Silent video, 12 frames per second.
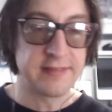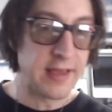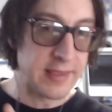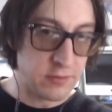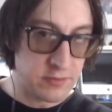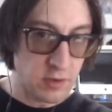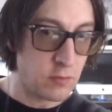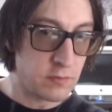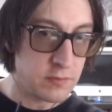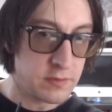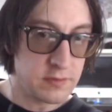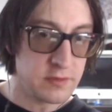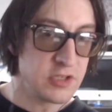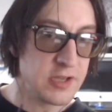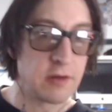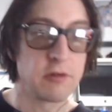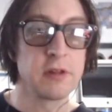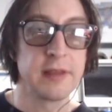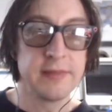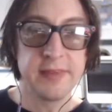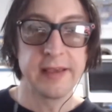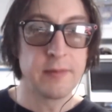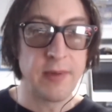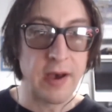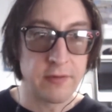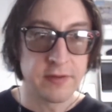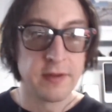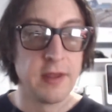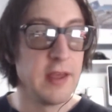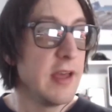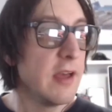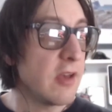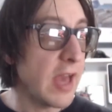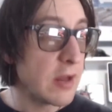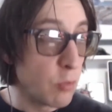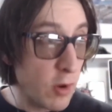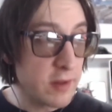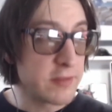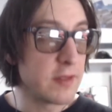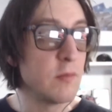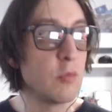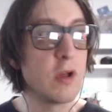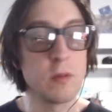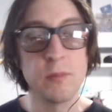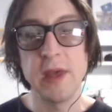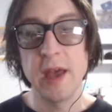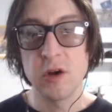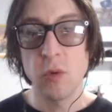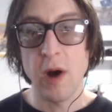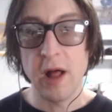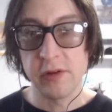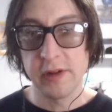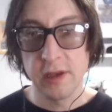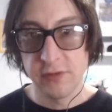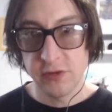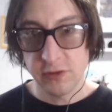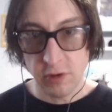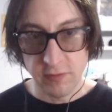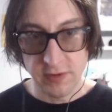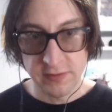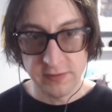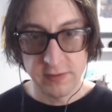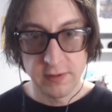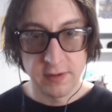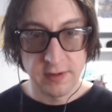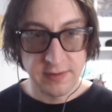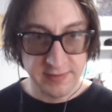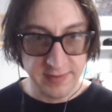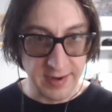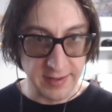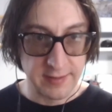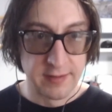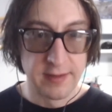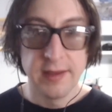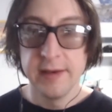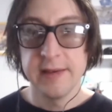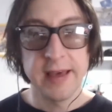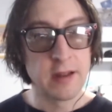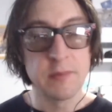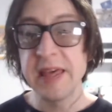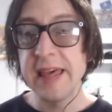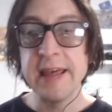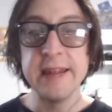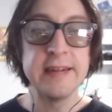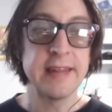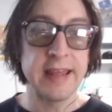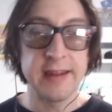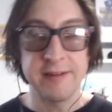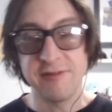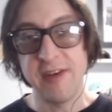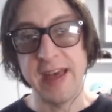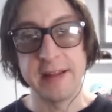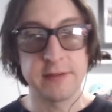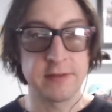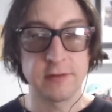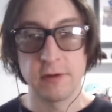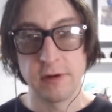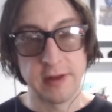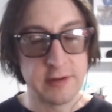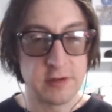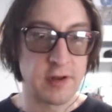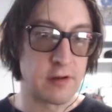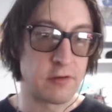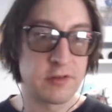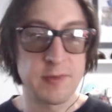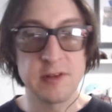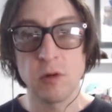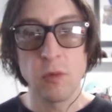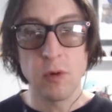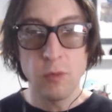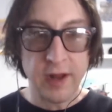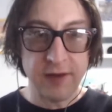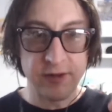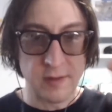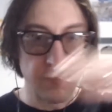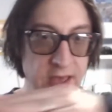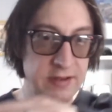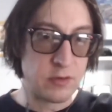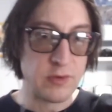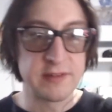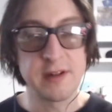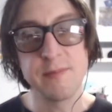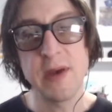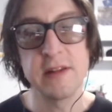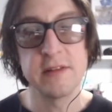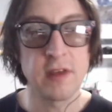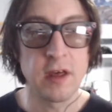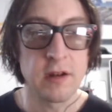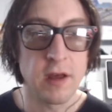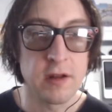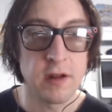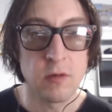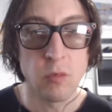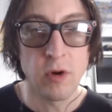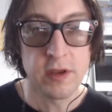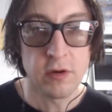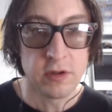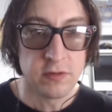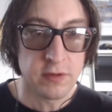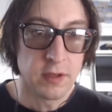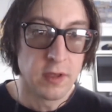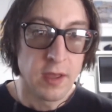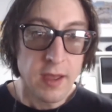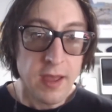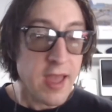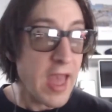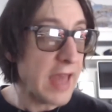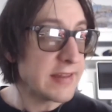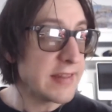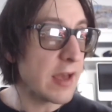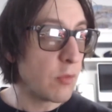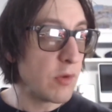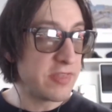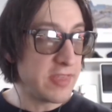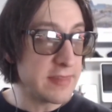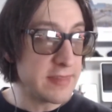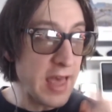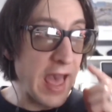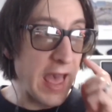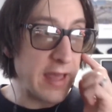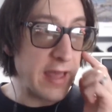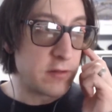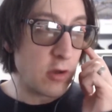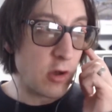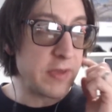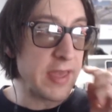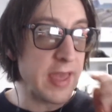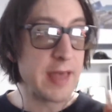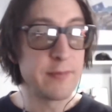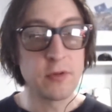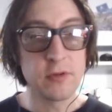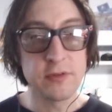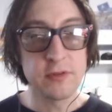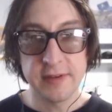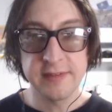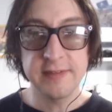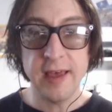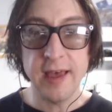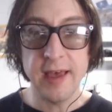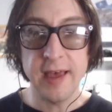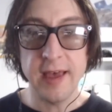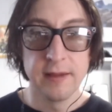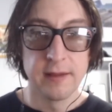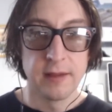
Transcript: that you don't generally think about. And one of them will be a quality of service setting. It'll be hidden in advanced or internet or speed or whatever the menu is. It depends on, on, on what you're using and yet within that, you'll be able to say,